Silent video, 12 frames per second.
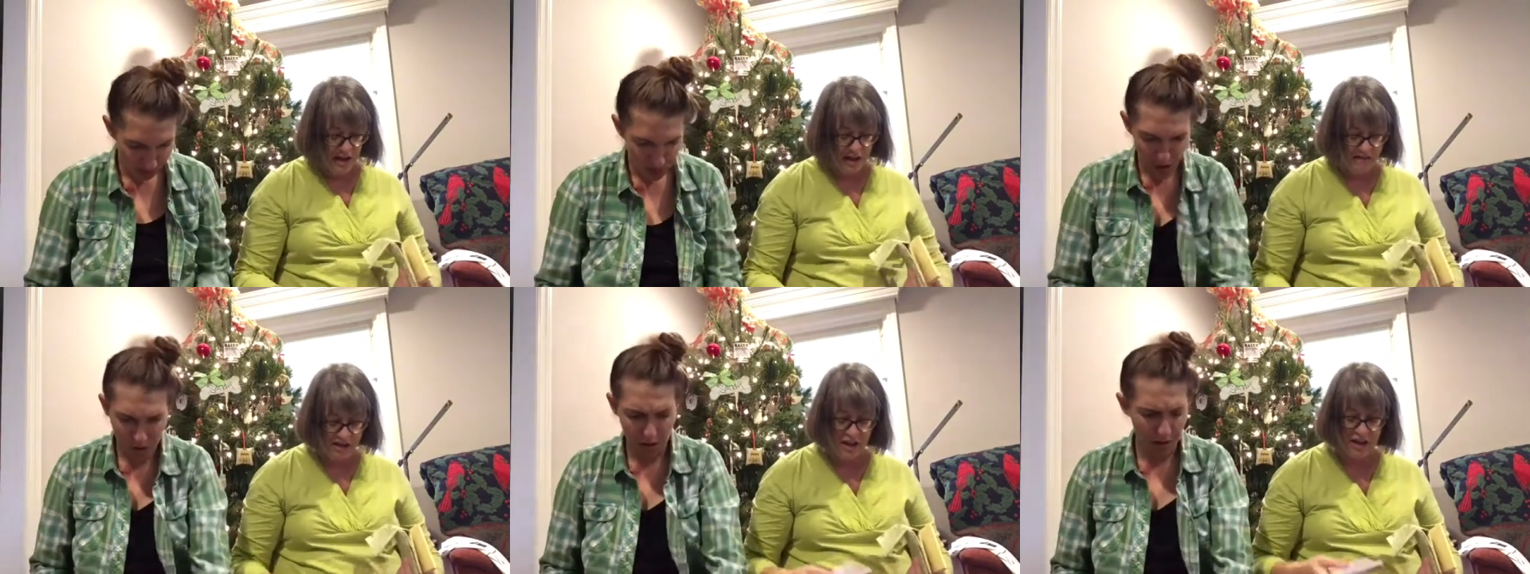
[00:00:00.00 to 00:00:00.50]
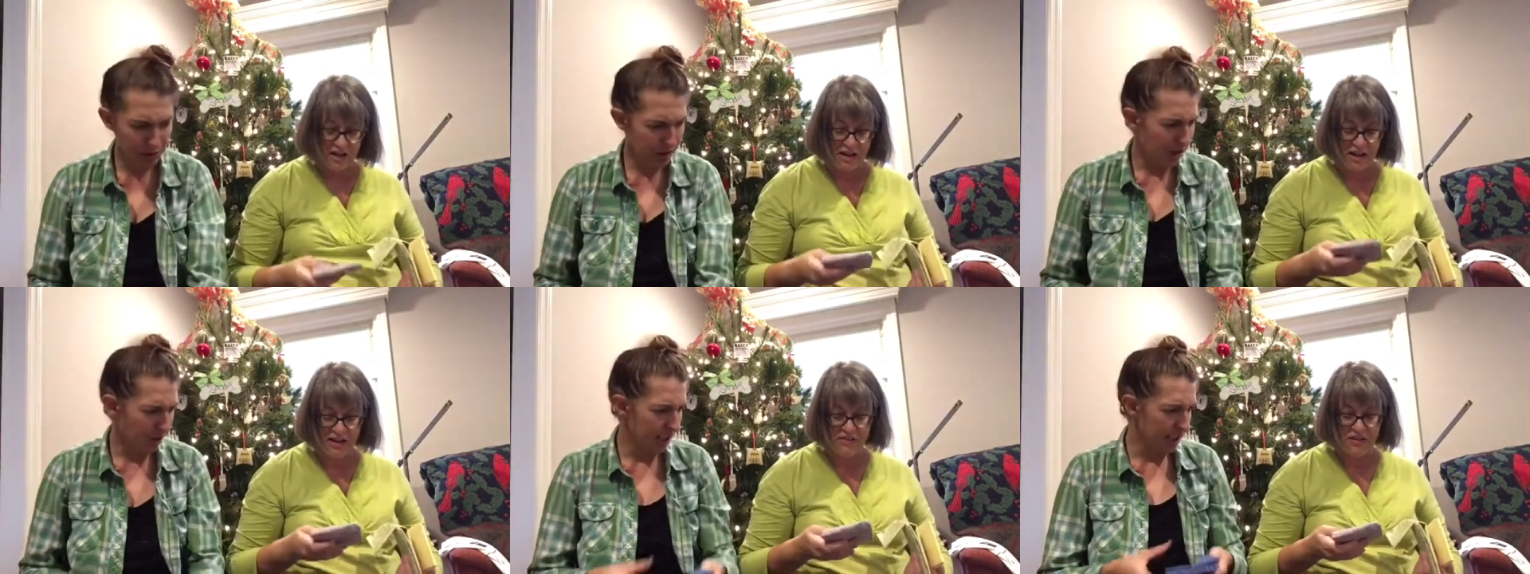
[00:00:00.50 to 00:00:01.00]
Speaker 1: I've got
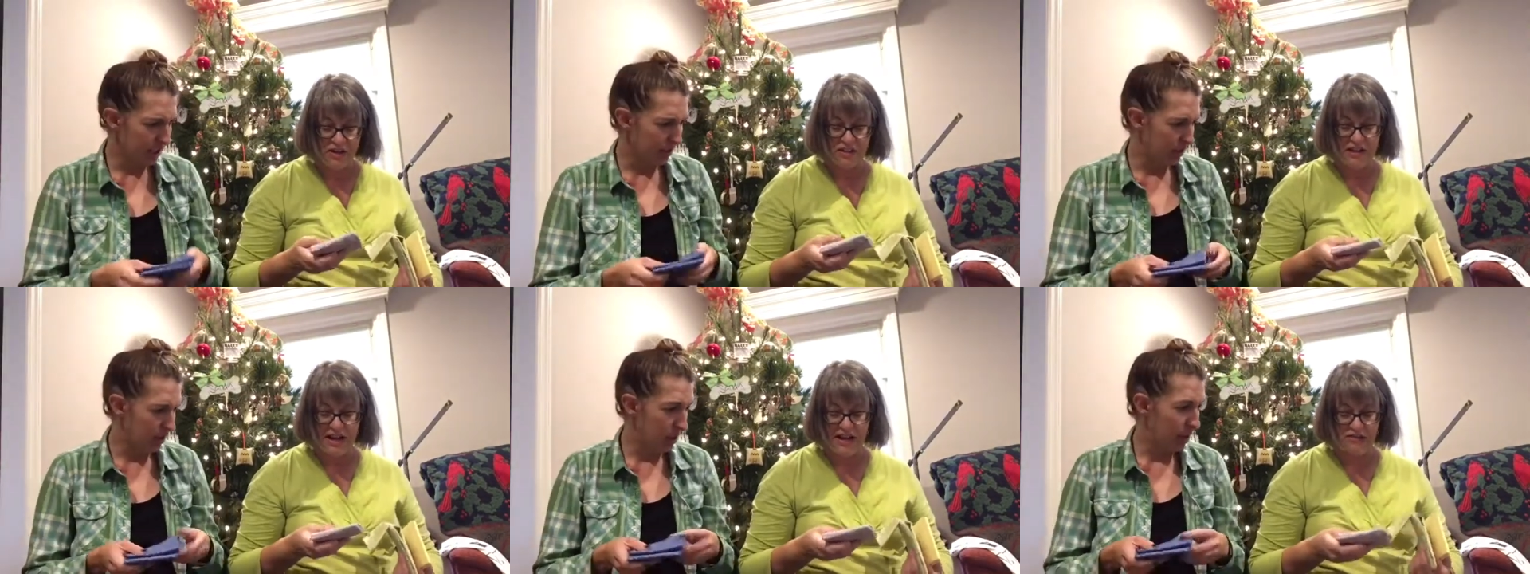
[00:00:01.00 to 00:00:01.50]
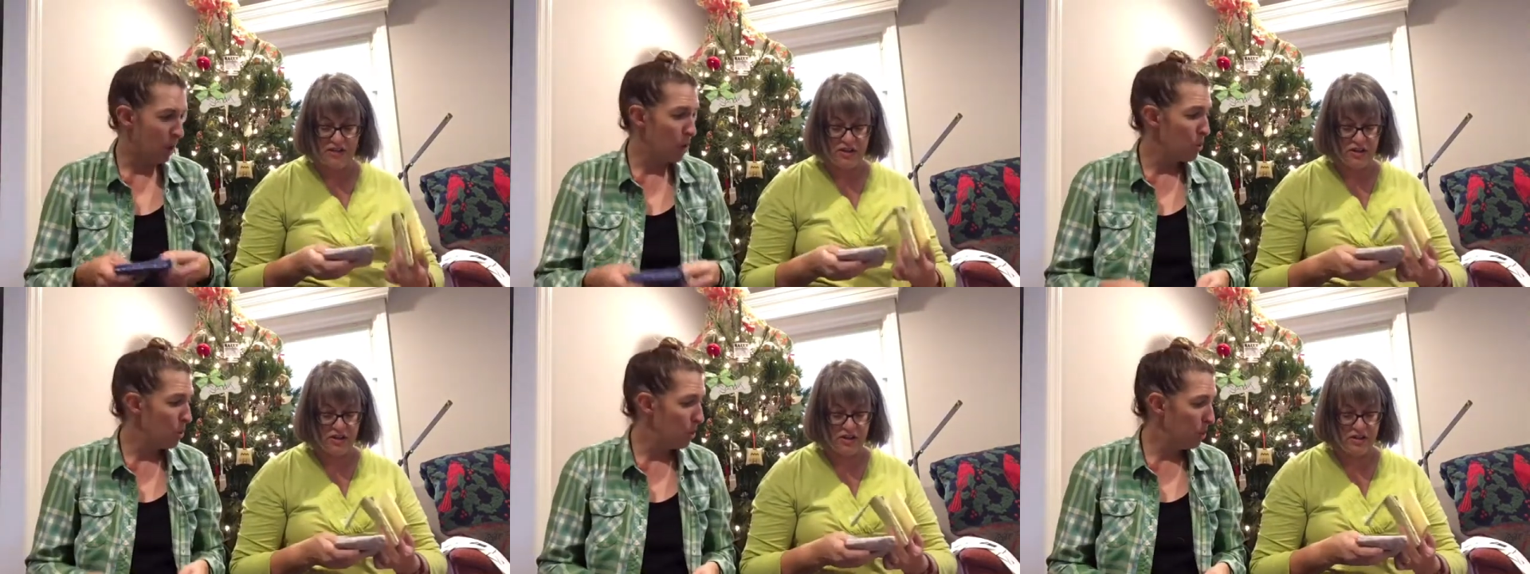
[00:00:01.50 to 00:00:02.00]
kind great. of a
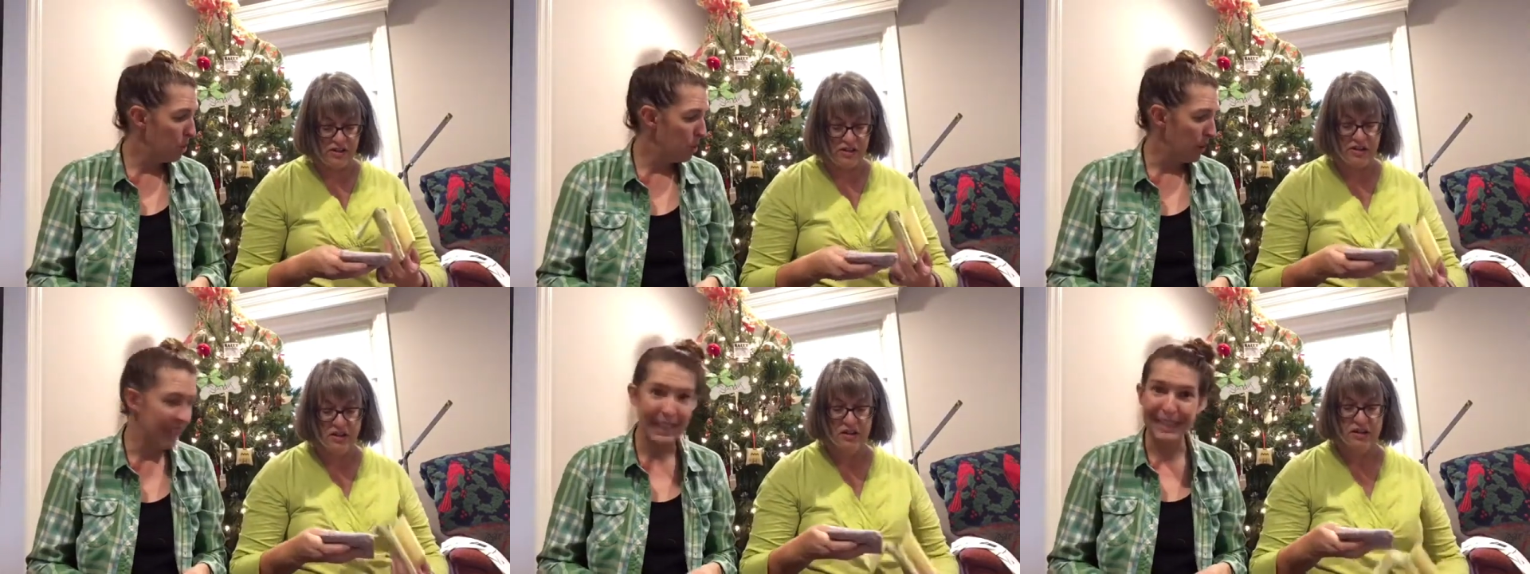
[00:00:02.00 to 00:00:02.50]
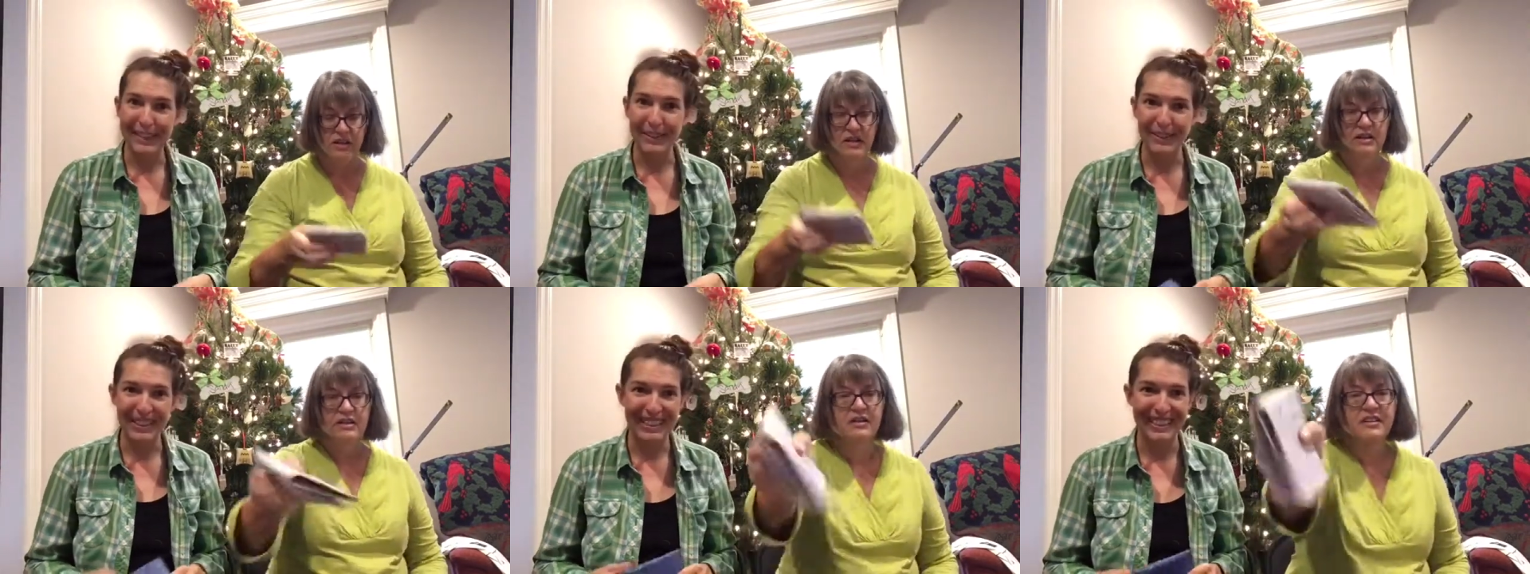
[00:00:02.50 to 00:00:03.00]
lavender. Ooh, I like
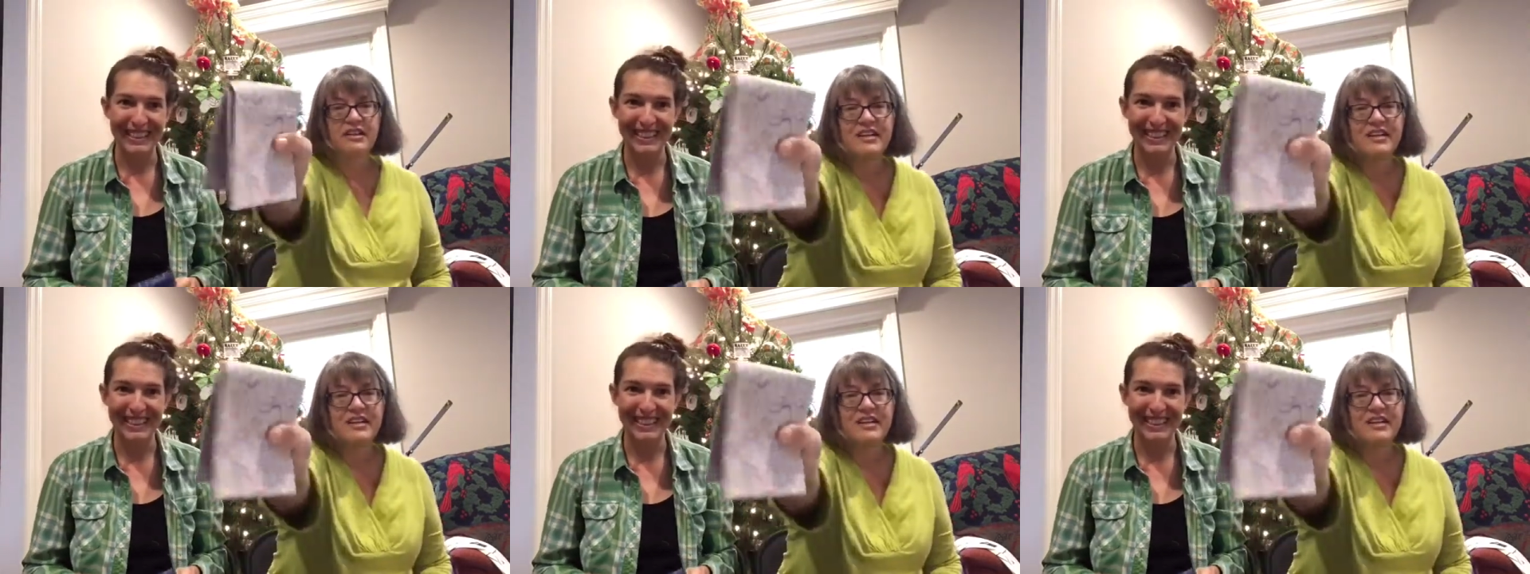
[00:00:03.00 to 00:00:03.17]
that one.